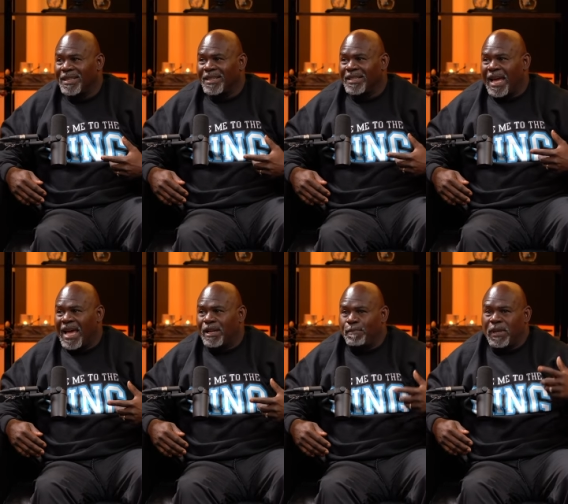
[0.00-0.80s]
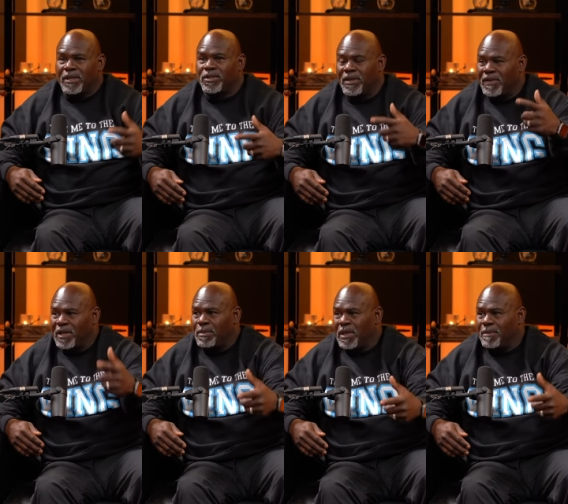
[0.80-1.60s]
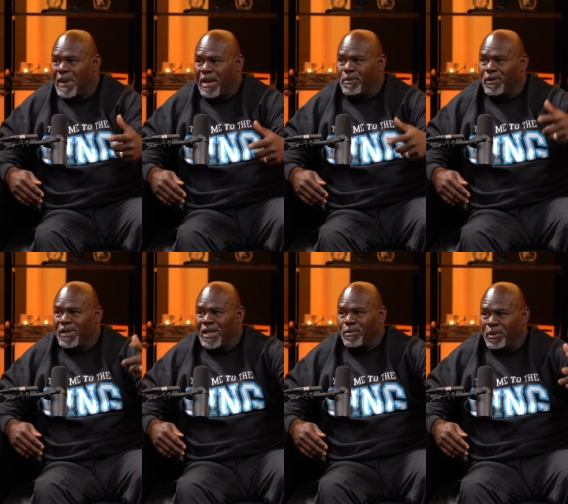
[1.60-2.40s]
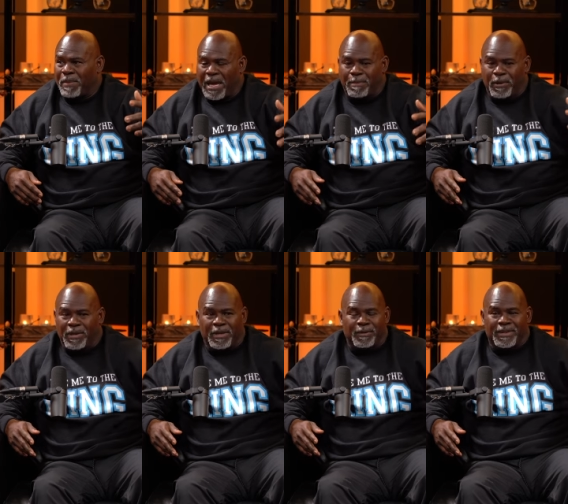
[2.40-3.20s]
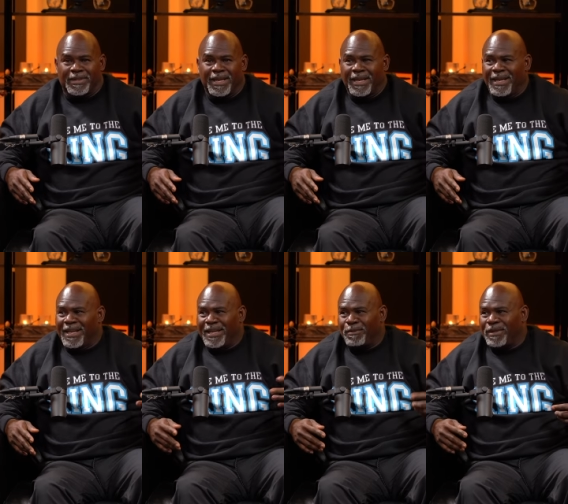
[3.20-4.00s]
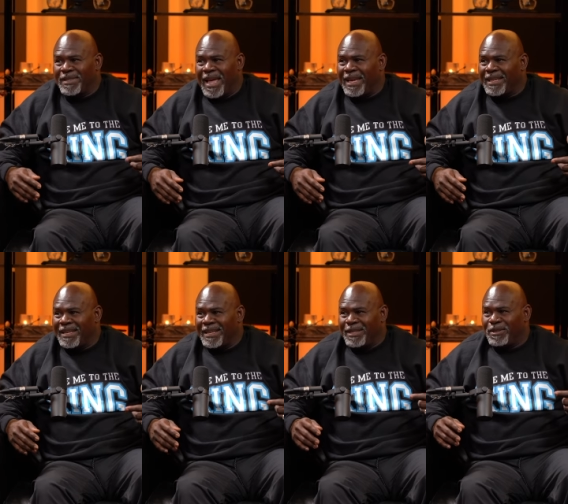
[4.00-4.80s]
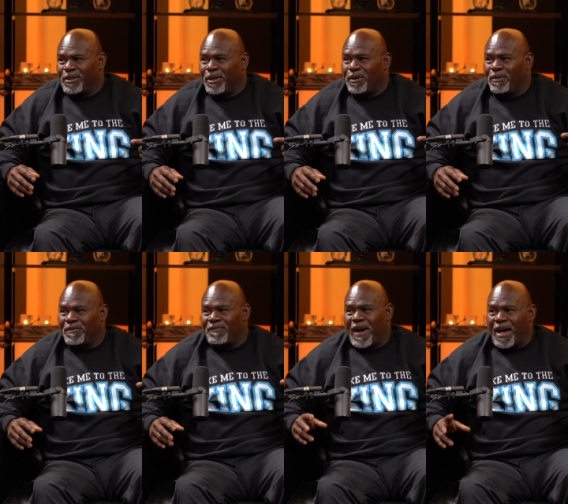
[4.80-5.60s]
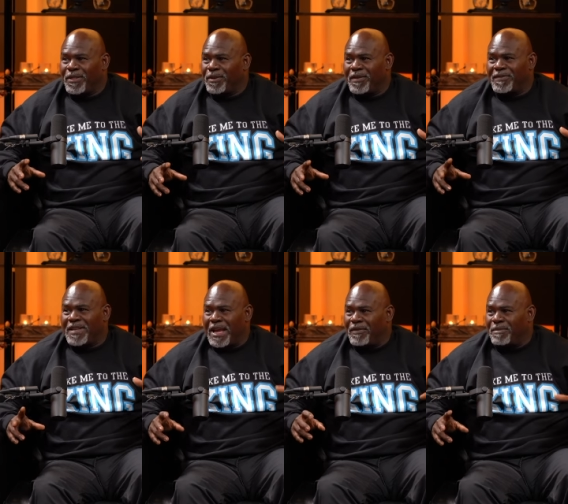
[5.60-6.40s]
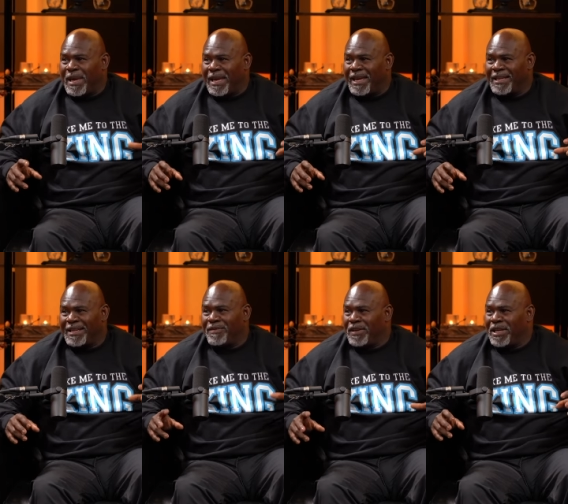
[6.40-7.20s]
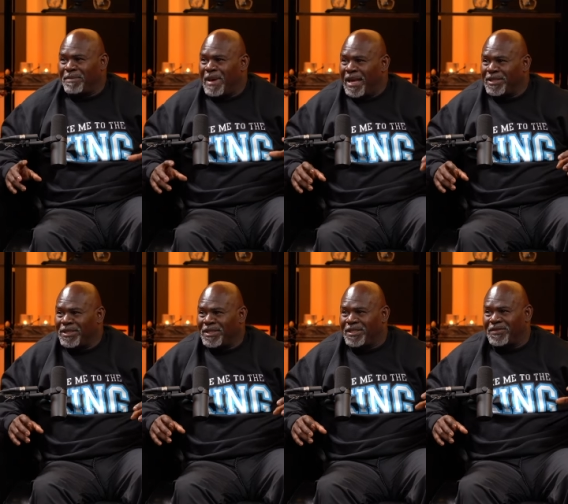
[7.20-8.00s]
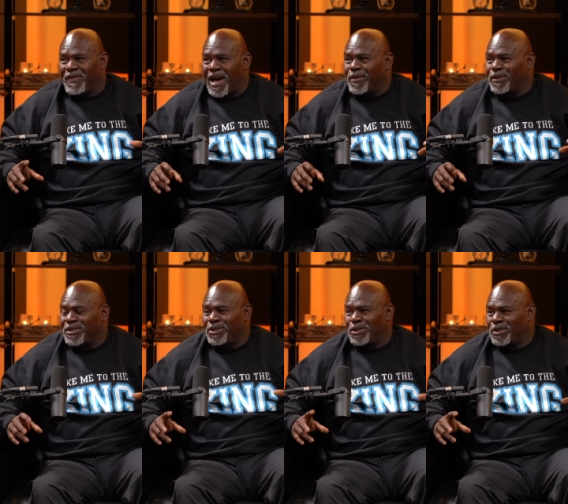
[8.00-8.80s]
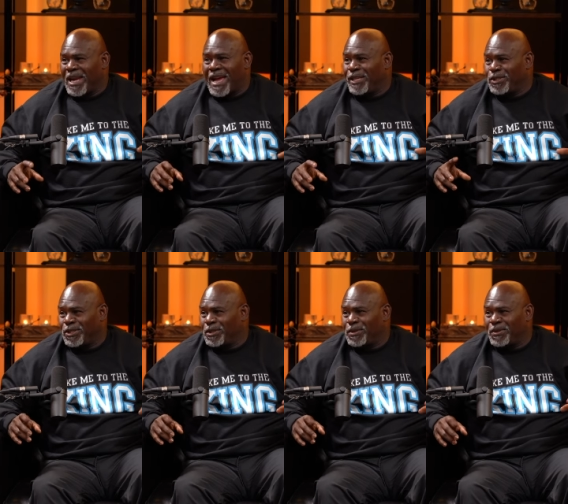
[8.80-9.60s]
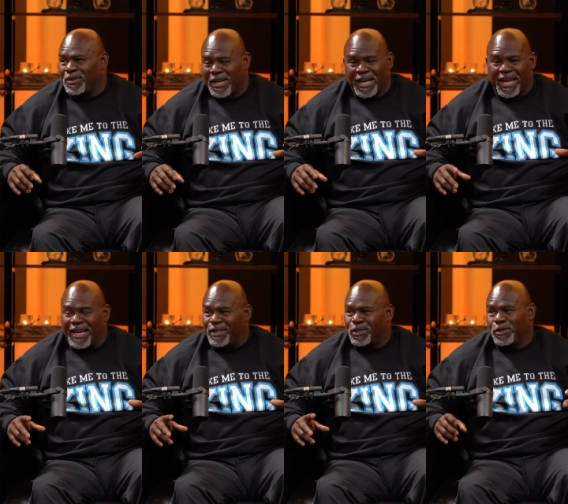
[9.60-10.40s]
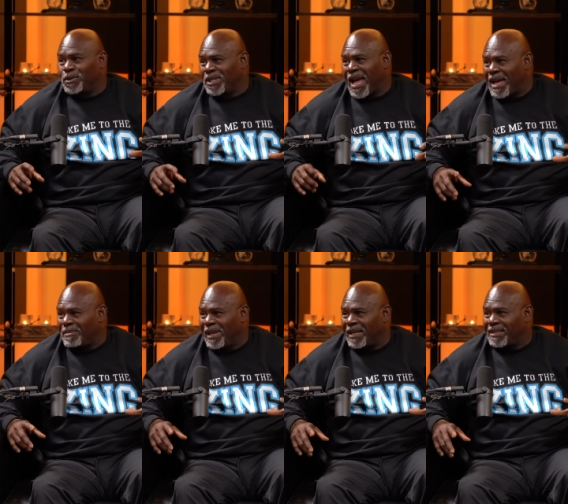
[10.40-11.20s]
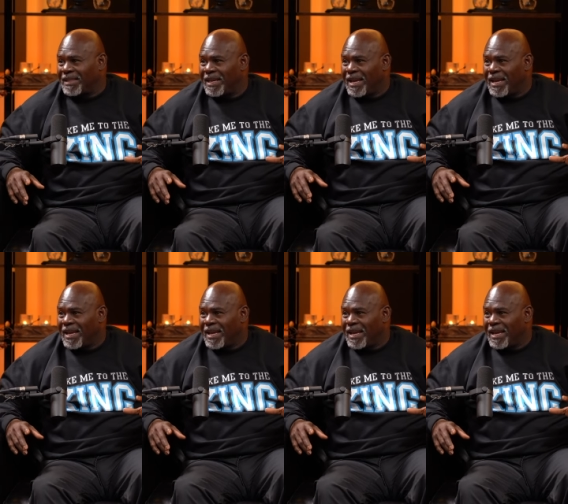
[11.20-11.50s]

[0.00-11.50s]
Mm-hmm. They had a picture of him in the paper, in the Lubbock paper, and it was it was like, you know, father of David Mann living in mansion, his father's shining shoes at a shoe shine place.